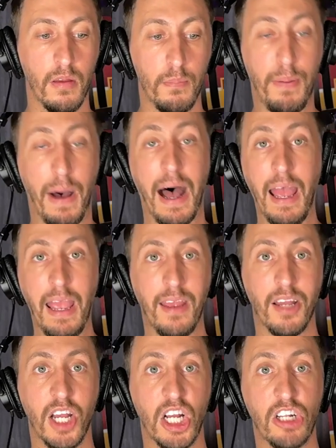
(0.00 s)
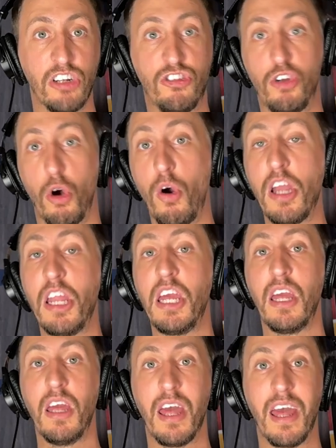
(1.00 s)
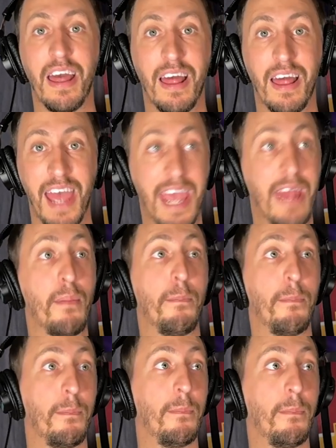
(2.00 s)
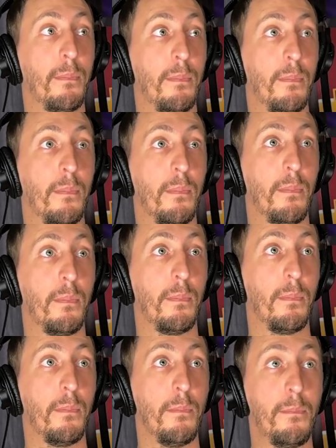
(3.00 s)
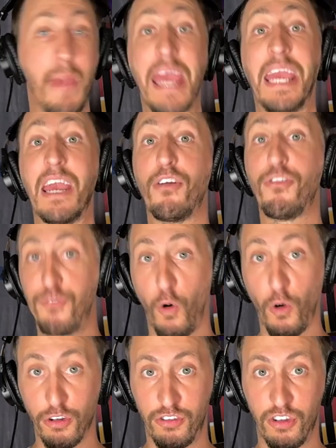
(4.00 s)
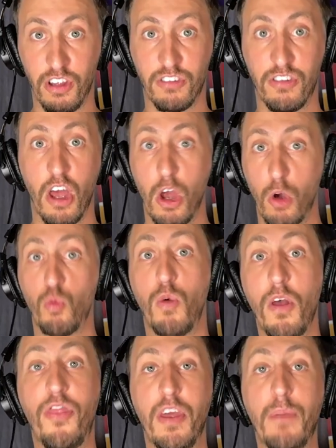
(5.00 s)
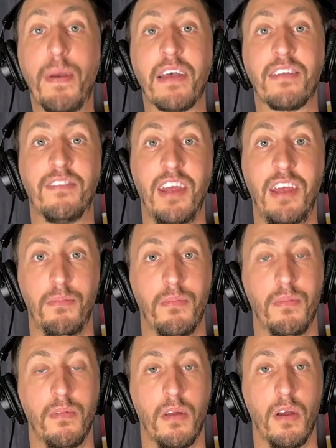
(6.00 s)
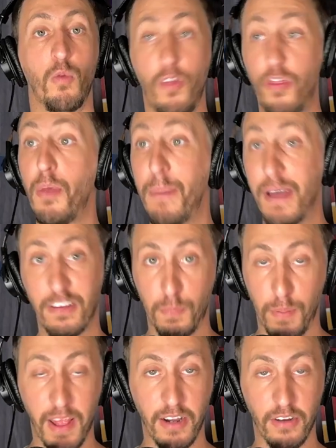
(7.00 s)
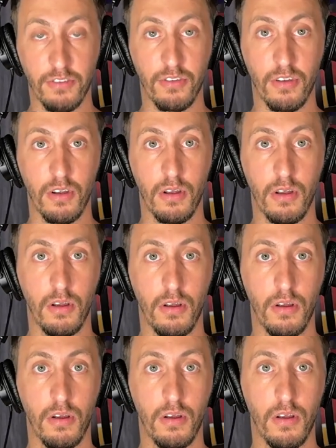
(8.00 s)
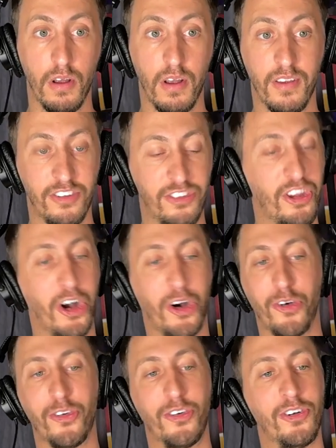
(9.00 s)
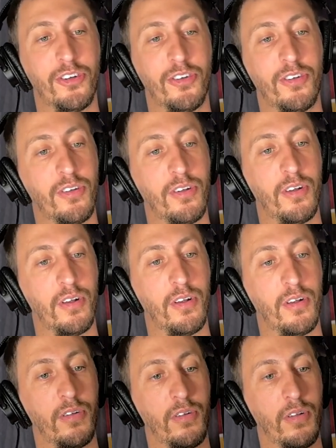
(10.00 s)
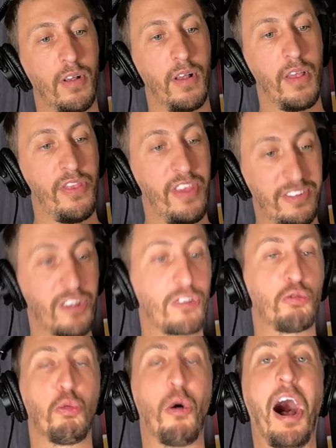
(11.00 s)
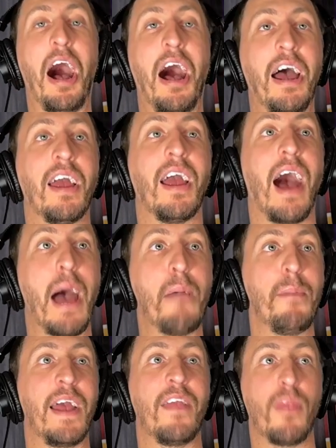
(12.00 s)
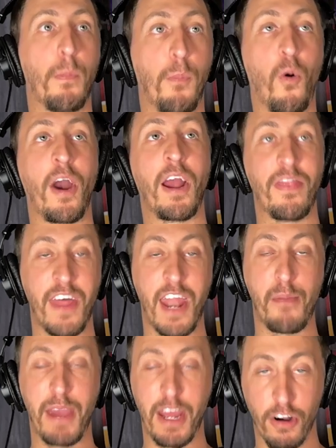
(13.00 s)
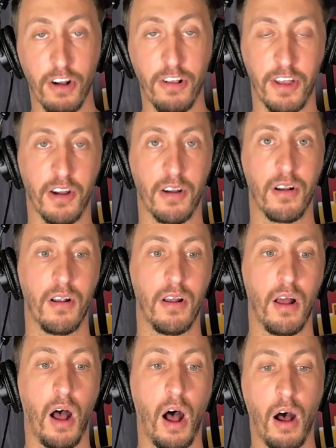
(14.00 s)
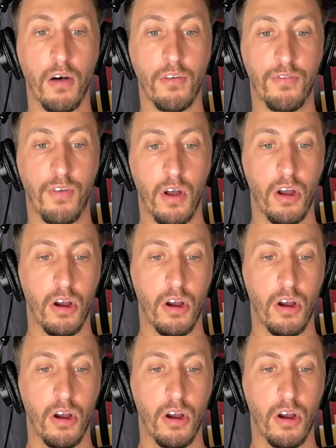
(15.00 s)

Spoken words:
by joining and making forces with the best team, with the best players. So this is why I made the point that I made earlier of